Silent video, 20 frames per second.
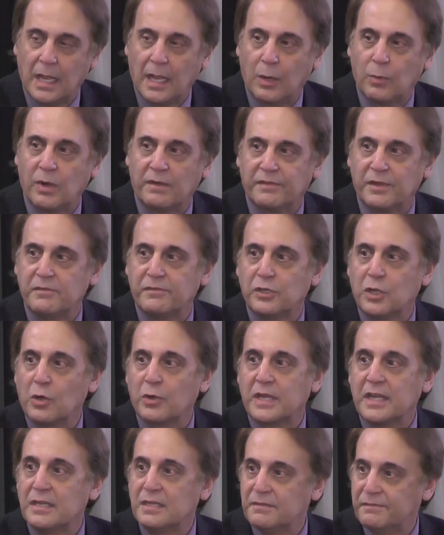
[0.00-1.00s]
However, if you go
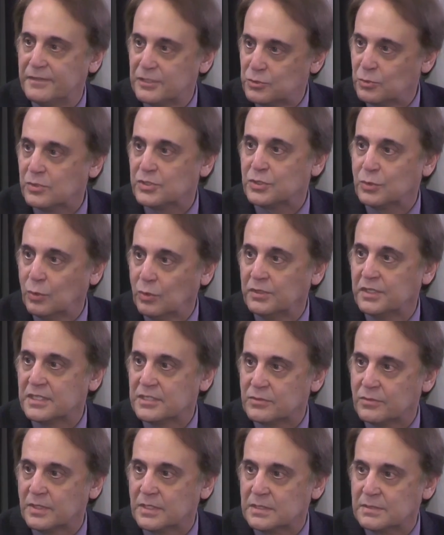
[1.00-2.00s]
to individual school
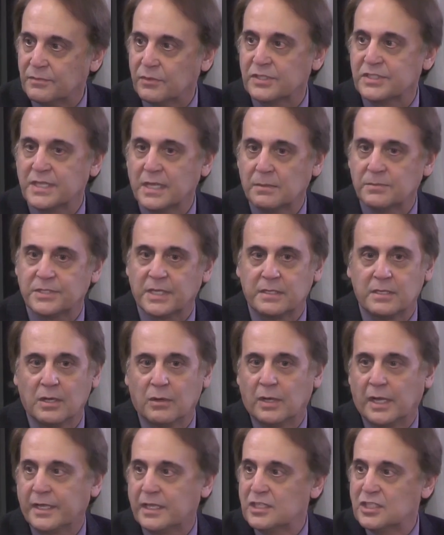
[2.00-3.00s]
districts, for example,
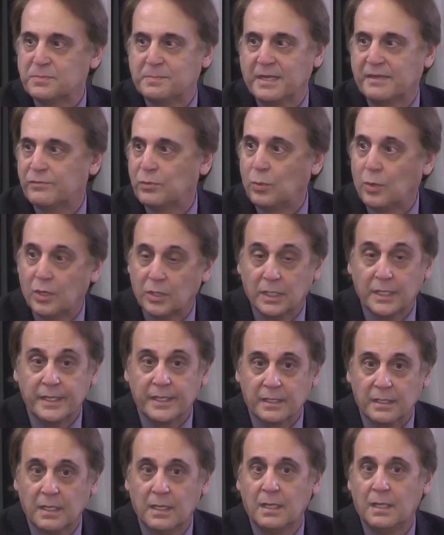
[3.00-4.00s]
I can speak for Wall
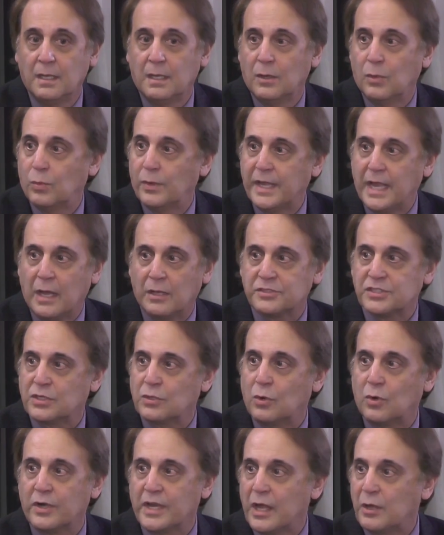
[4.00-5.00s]
Lake, we
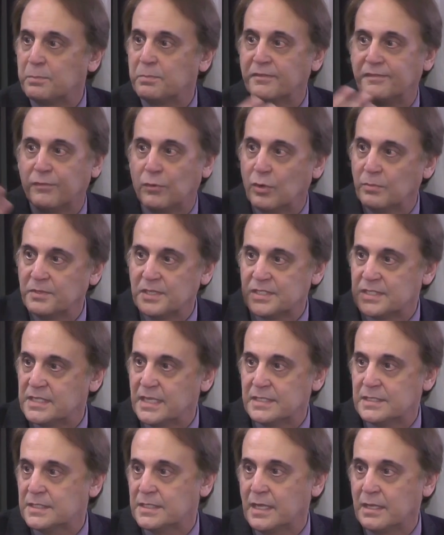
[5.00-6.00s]
outscore and outperform the
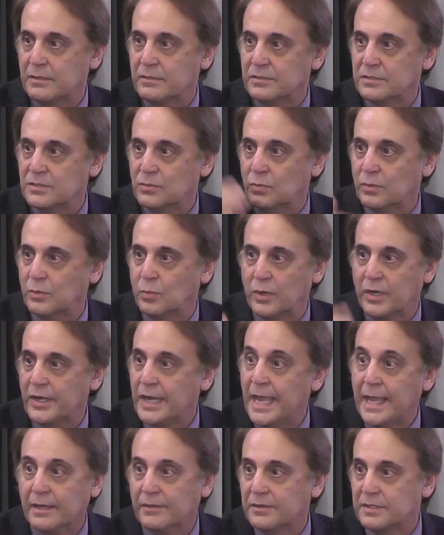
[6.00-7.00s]
state standards. We're
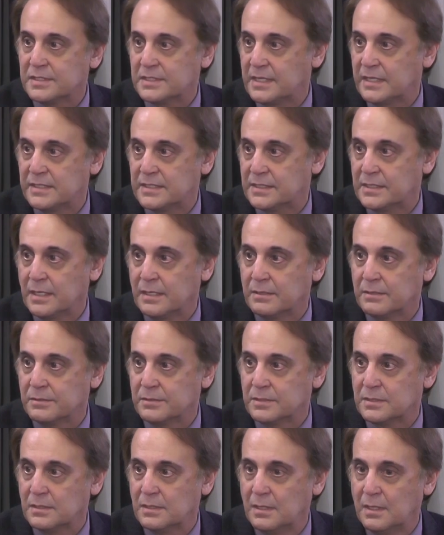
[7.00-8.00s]
ahead of the state
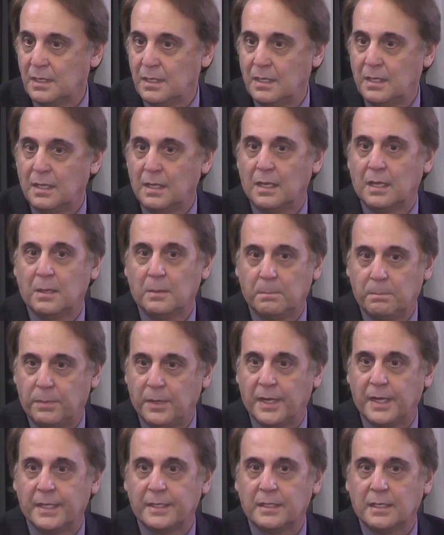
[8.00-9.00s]
standards.
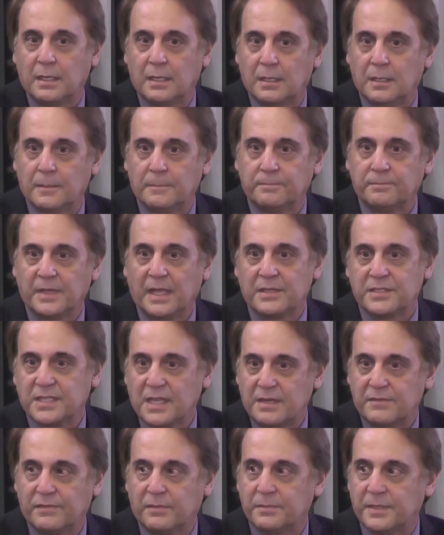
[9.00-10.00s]
But
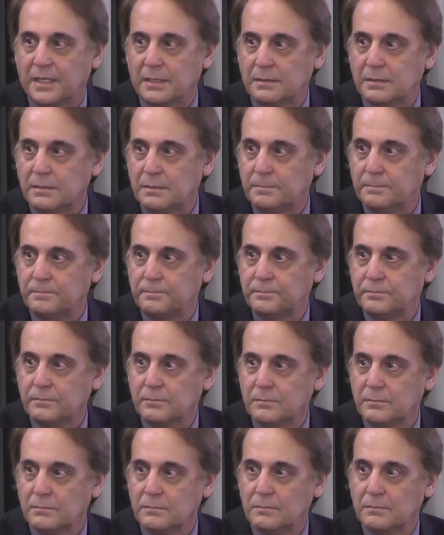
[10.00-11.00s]
aside from that, do you have an
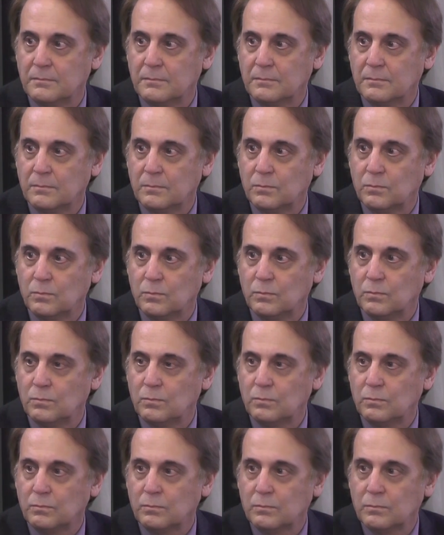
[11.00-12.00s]
idea which
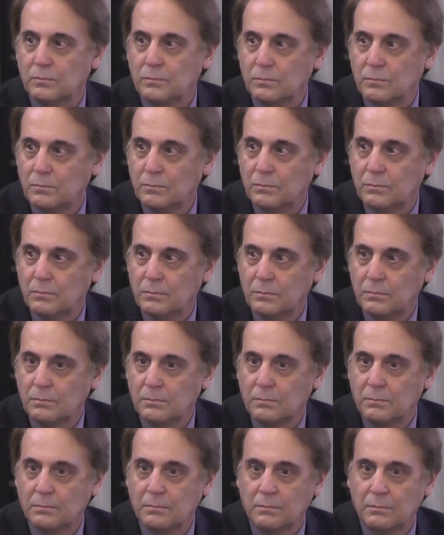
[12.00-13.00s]
district is the best
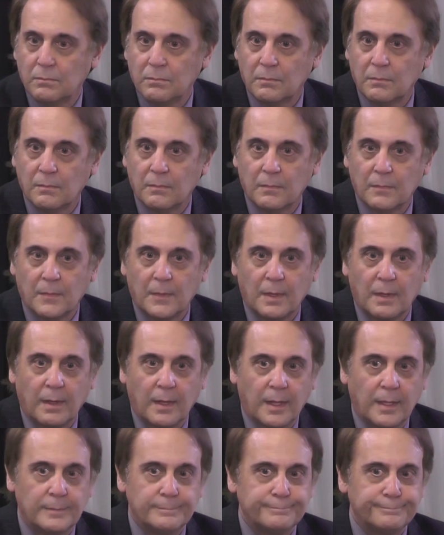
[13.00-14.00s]

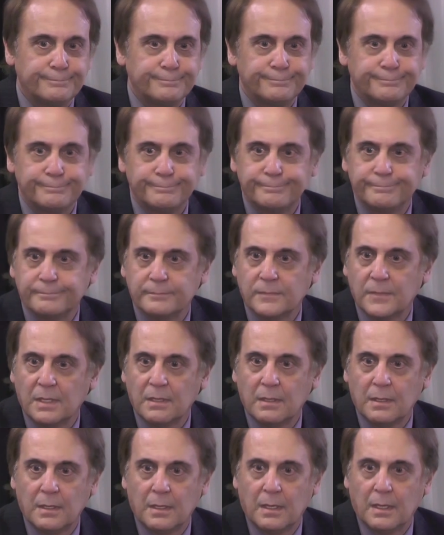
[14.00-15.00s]
in the state of
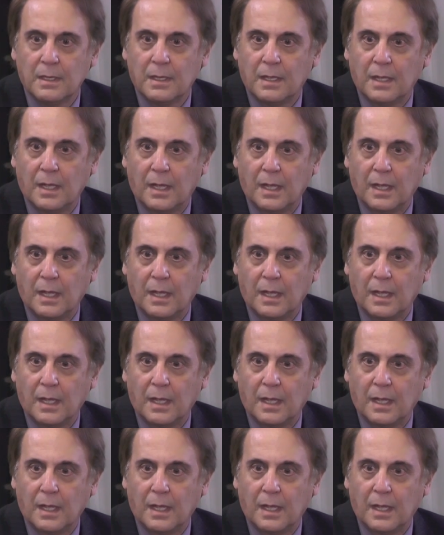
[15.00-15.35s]
Michigan? Or